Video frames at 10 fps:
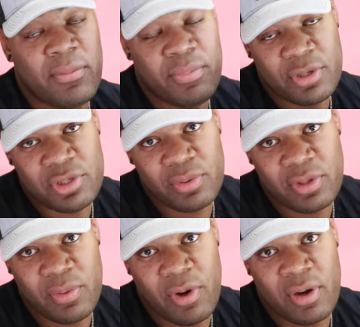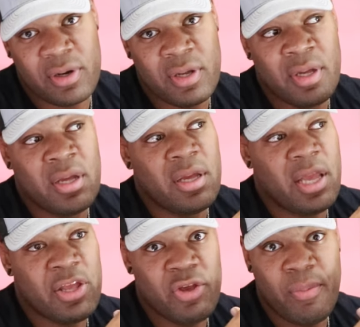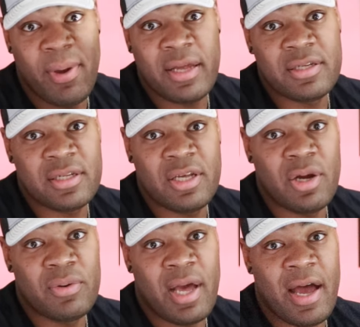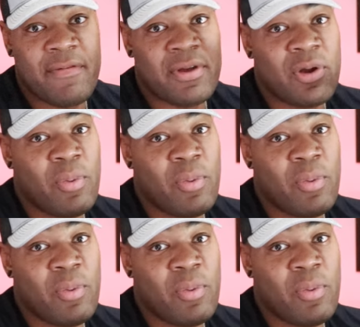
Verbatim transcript: put you in the water, and you basically go diving